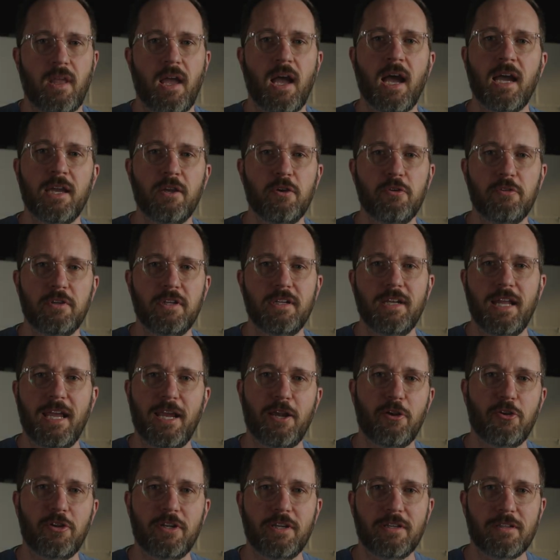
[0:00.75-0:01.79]
I own an
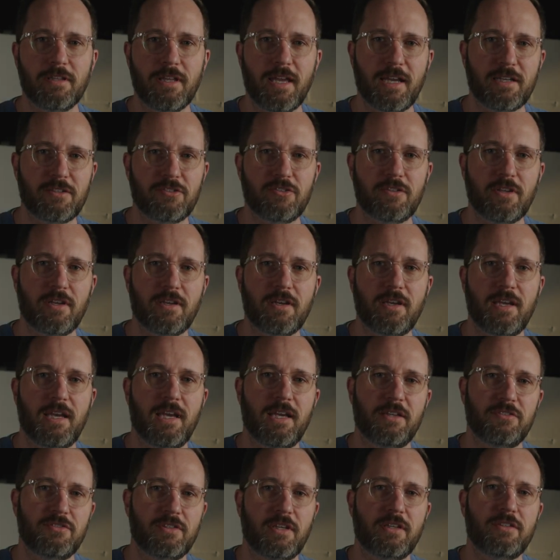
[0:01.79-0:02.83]
Arri Alexa
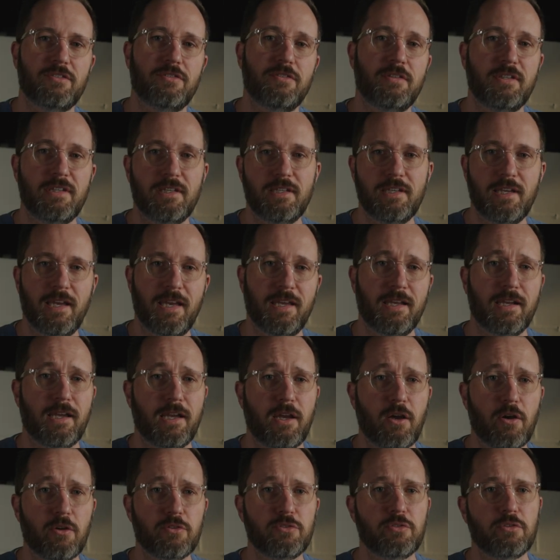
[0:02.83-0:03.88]
SXT and
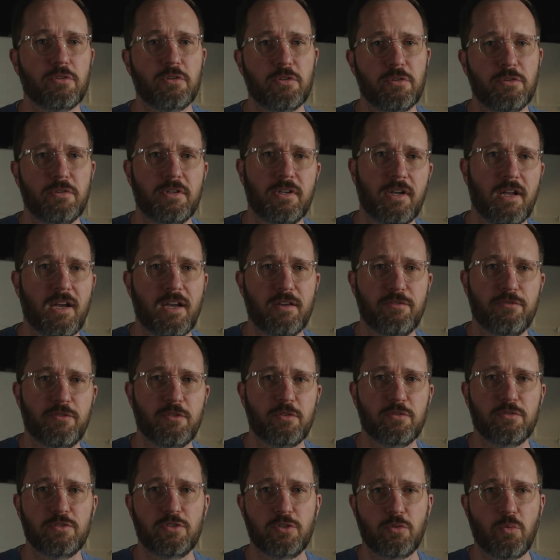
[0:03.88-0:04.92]
I also own an
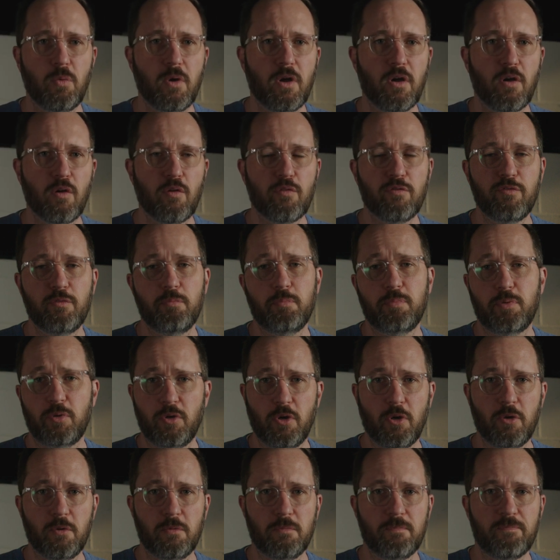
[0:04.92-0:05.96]
iPhone 12
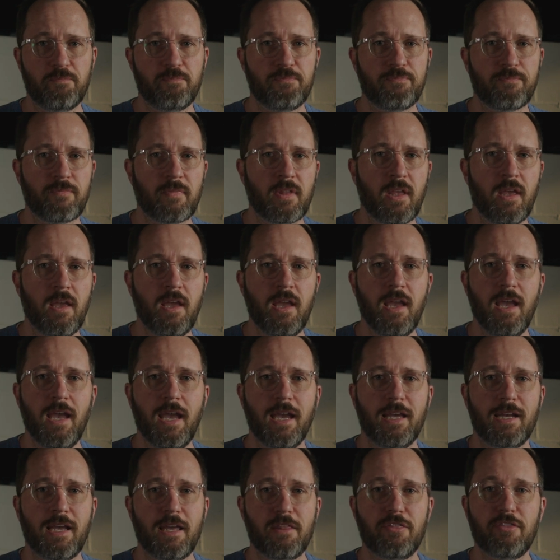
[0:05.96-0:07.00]
Pro.
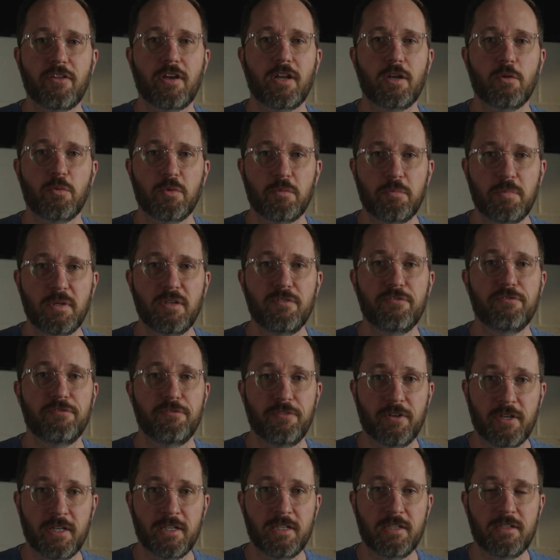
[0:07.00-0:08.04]
And I thought it would be
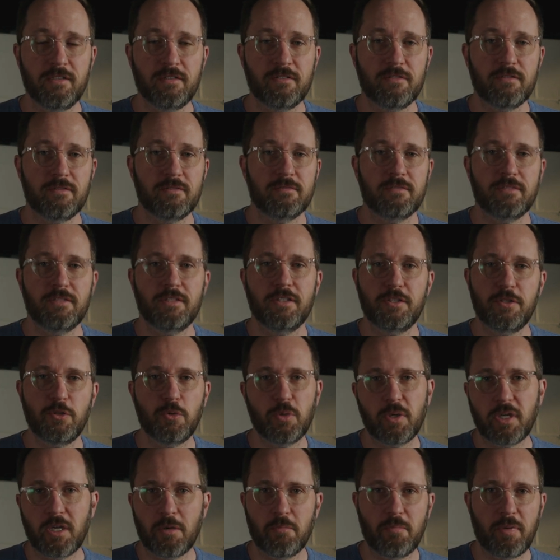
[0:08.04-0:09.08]
fun to
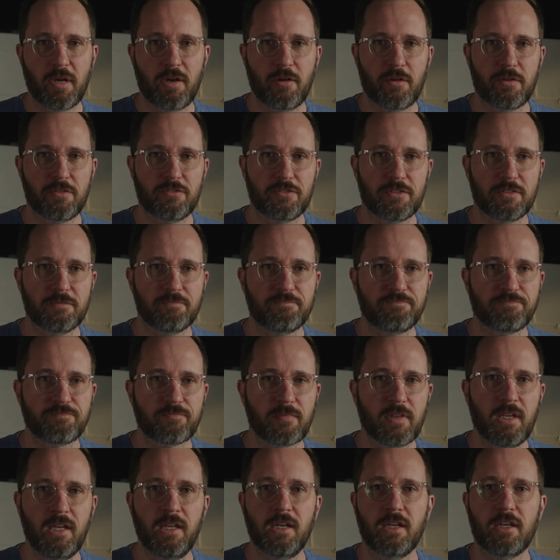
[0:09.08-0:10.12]
do a comparison
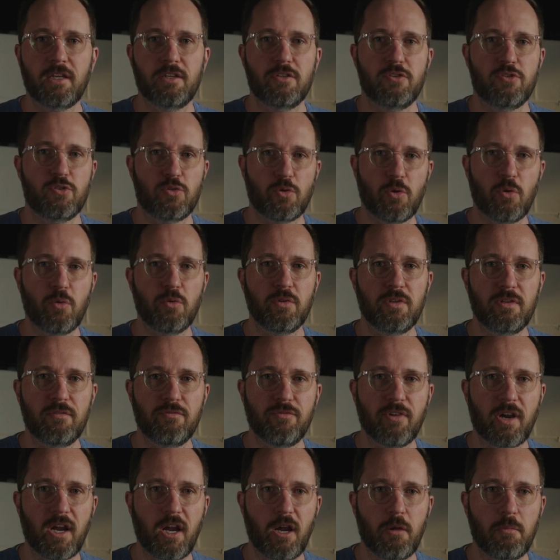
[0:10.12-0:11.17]
in a controlled
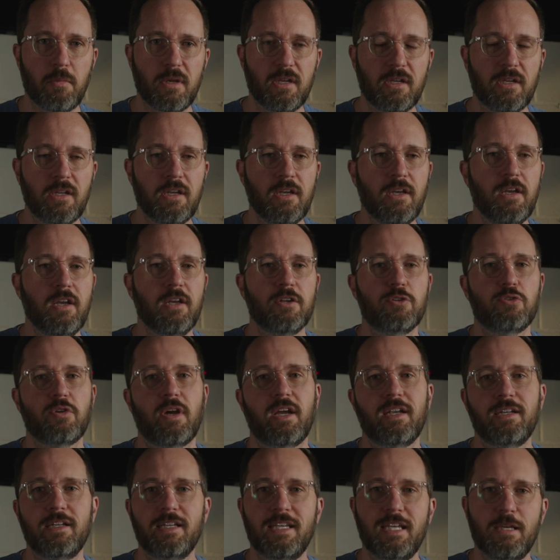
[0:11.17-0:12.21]
environment,
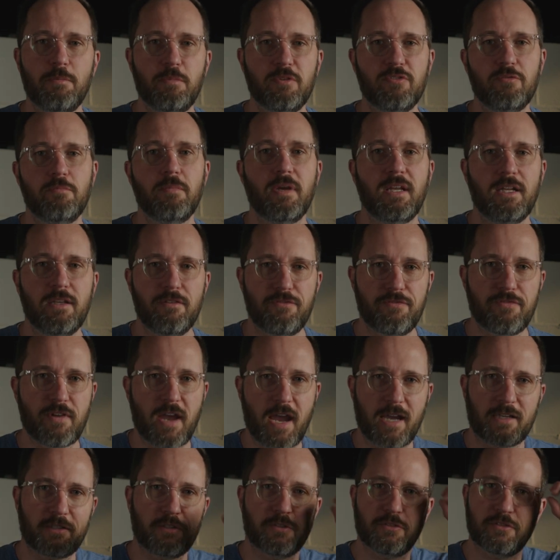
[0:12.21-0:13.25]
trying to keep as many
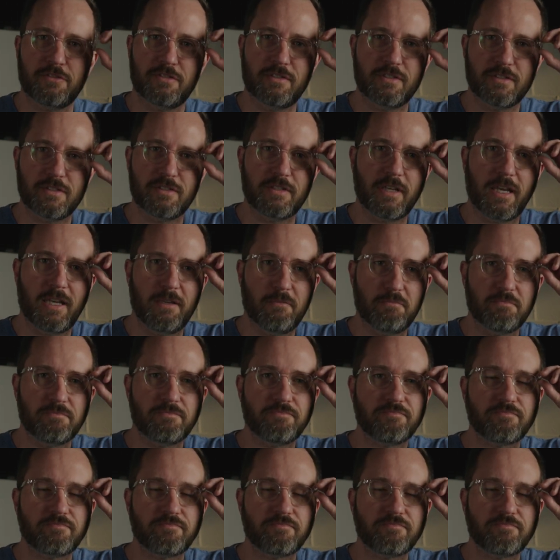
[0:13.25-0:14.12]
factors the same